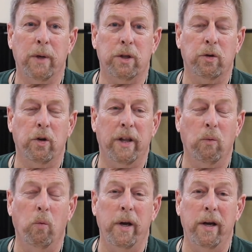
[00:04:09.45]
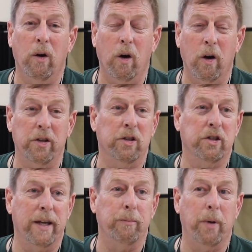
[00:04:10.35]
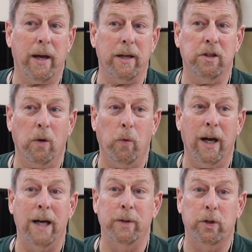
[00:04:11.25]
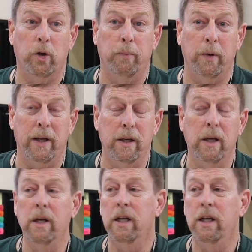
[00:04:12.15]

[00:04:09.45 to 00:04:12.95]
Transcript: make sure that we are on the same page, that what I'm interpreting